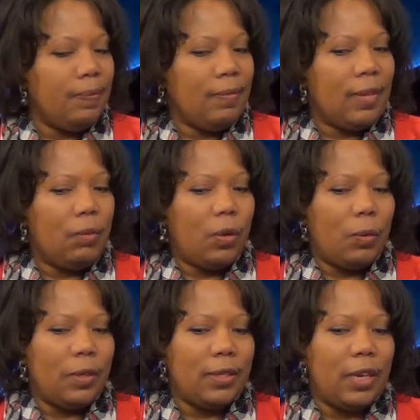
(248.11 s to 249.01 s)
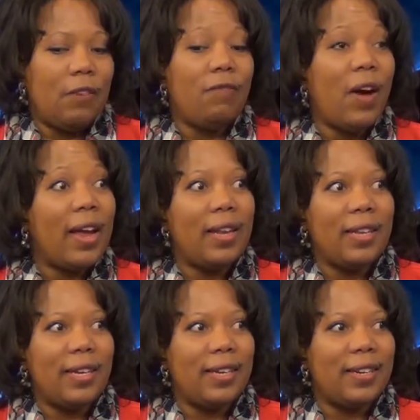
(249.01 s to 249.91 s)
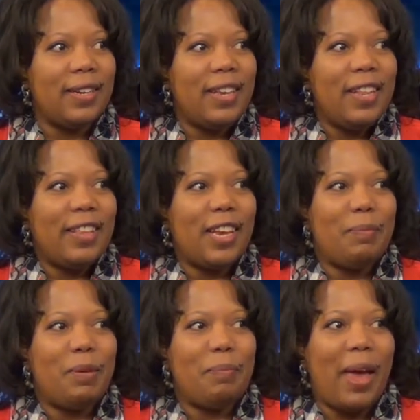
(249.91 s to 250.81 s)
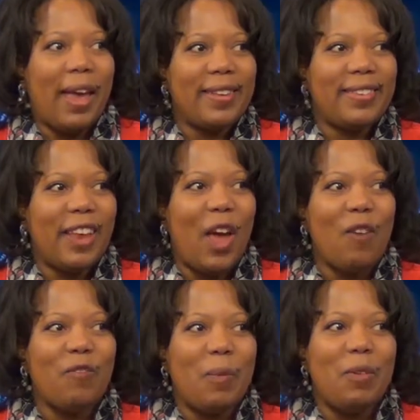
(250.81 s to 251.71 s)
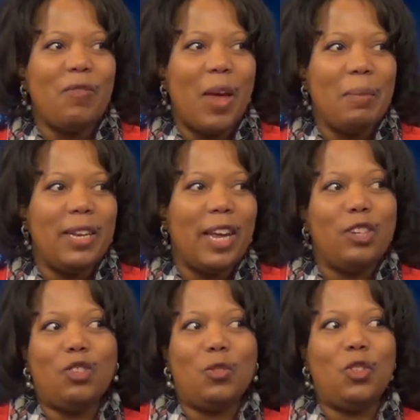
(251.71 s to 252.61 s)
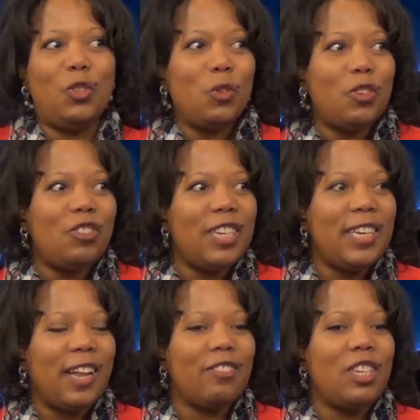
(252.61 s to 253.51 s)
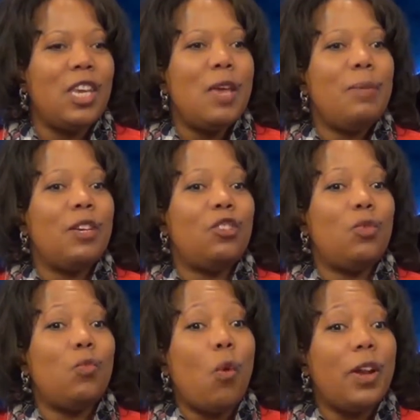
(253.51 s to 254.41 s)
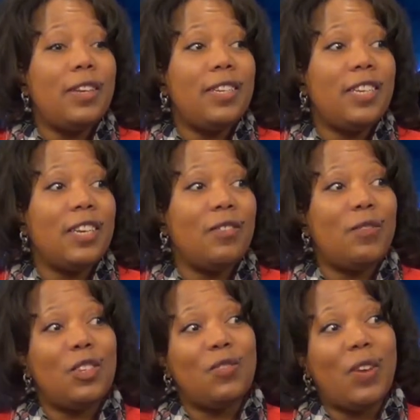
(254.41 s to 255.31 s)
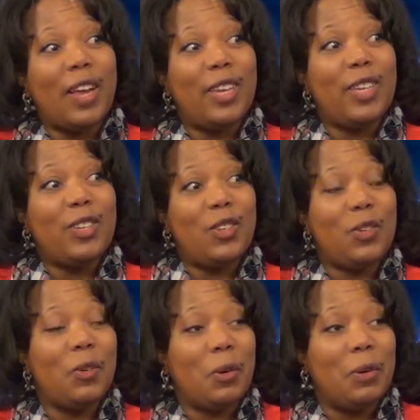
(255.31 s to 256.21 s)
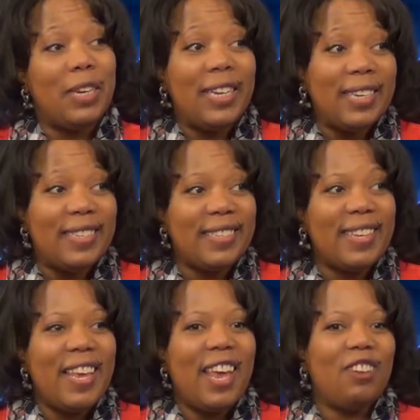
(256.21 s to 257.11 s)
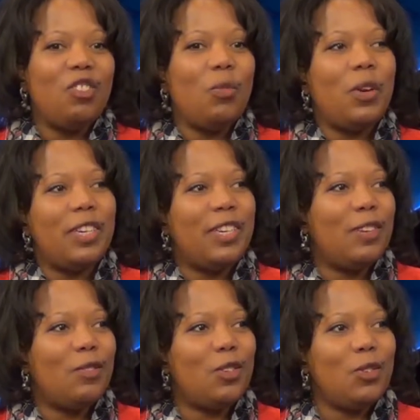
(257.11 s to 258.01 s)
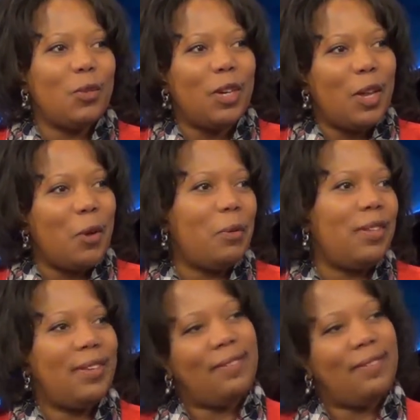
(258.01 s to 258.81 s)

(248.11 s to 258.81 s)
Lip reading: what was it, a violin that had been passed down from the family line, and she was doing her genealogy because she wanted to give this violin to her niece, and she wanted to give the story along with it.